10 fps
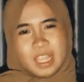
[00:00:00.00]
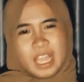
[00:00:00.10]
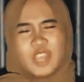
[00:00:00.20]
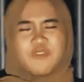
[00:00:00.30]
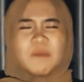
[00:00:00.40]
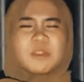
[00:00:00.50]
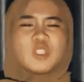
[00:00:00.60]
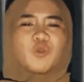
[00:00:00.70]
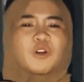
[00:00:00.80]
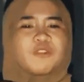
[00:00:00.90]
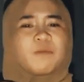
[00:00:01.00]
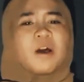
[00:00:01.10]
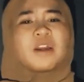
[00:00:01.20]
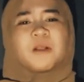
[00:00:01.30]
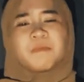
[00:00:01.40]
A famous quote from
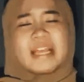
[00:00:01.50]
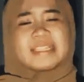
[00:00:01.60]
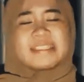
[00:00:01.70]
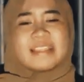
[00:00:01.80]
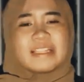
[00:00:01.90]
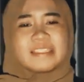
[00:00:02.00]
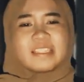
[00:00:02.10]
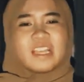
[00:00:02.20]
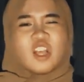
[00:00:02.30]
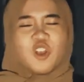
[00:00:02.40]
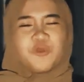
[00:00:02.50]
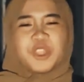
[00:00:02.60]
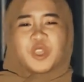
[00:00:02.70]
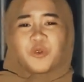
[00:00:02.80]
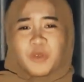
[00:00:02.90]
Uncle Ben says,
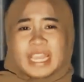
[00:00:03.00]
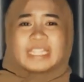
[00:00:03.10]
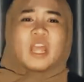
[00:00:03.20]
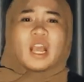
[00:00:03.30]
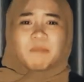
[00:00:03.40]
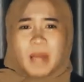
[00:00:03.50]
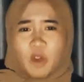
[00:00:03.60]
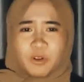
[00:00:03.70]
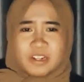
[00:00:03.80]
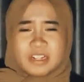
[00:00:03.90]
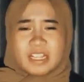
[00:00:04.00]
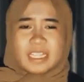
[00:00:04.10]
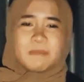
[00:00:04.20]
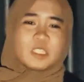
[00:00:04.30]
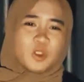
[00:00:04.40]
"With great power
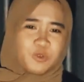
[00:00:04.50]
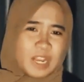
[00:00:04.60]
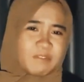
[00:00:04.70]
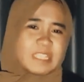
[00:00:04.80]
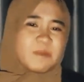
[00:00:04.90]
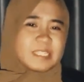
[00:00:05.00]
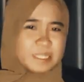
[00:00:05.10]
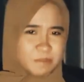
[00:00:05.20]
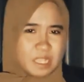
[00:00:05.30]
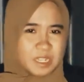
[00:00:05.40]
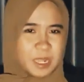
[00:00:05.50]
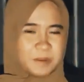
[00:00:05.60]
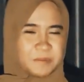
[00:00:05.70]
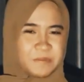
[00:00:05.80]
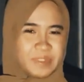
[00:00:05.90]
comes great responsibility."
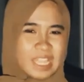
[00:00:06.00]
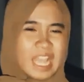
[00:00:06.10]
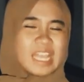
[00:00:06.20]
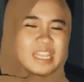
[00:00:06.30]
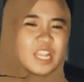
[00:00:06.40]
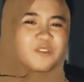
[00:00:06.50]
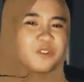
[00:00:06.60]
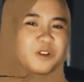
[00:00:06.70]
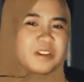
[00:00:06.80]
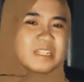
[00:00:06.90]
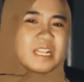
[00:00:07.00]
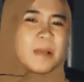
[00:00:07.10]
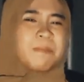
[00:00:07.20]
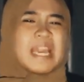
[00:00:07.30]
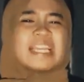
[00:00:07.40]
Therefore,
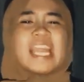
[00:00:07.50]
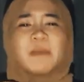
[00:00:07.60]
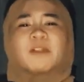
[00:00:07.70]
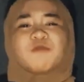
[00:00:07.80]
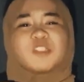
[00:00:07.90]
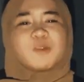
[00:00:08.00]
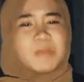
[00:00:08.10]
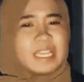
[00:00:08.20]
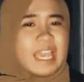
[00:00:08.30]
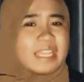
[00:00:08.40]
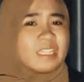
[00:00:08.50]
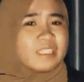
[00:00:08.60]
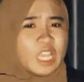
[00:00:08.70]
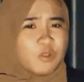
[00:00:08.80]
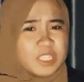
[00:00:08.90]
being able to speak any
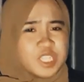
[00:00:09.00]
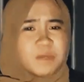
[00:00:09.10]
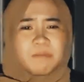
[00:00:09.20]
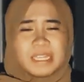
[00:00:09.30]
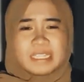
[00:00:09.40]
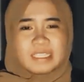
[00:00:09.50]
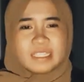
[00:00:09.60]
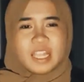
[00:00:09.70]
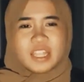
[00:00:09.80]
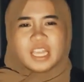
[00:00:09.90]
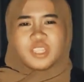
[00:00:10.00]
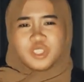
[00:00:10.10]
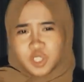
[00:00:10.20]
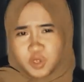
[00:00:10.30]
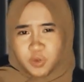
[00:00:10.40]
language means that
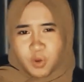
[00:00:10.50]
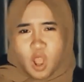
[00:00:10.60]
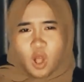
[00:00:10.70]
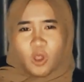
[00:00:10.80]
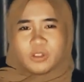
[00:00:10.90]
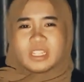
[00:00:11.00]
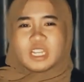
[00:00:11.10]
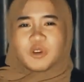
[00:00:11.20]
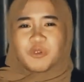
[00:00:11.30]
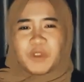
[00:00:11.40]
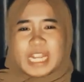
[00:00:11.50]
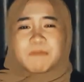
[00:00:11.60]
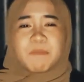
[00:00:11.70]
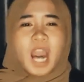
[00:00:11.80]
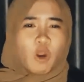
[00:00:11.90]
you hold a
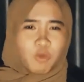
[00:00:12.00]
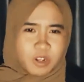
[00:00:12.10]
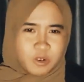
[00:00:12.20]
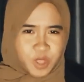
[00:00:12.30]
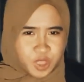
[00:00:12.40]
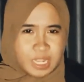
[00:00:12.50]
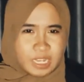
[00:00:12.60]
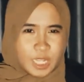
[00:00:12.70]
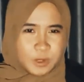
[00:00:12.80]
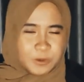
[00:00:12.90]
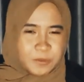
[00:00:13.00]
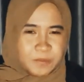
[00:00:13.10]
great power within you.